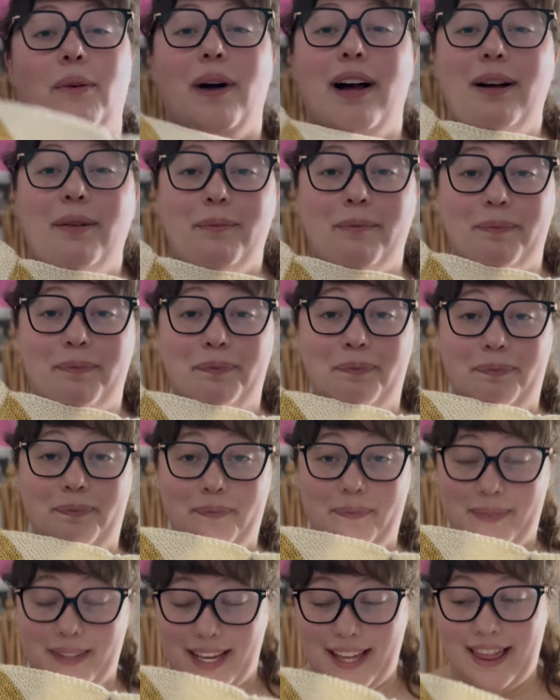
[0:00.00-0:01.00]
well,
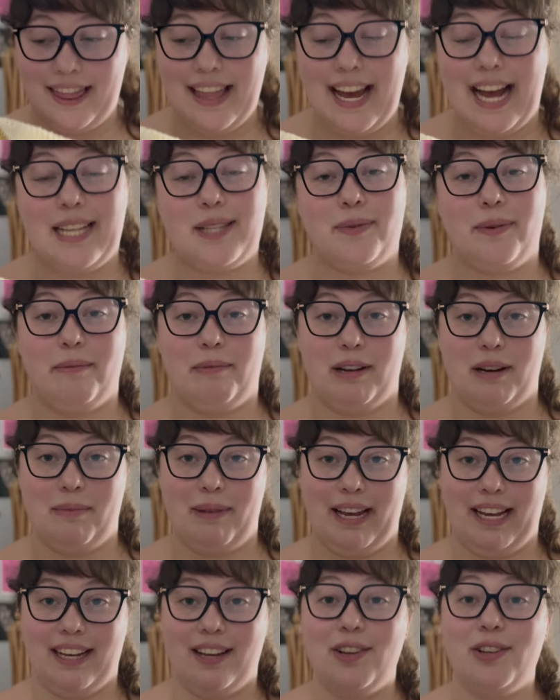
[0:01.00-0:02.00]
that's what I'm going to
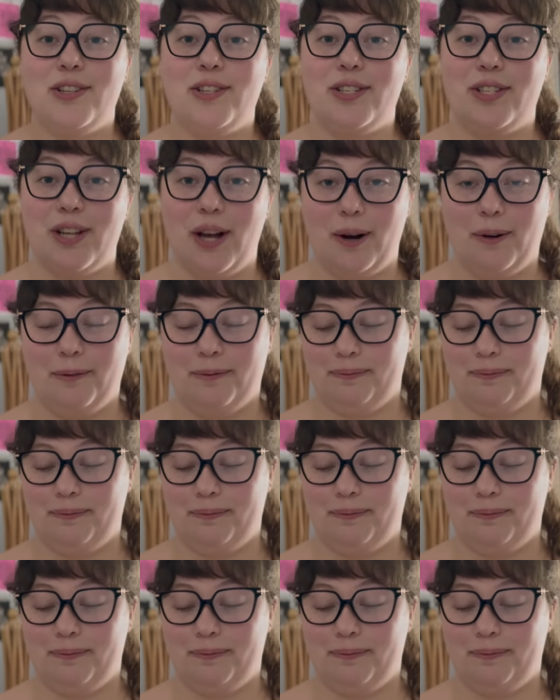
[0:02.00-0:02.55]
make. So,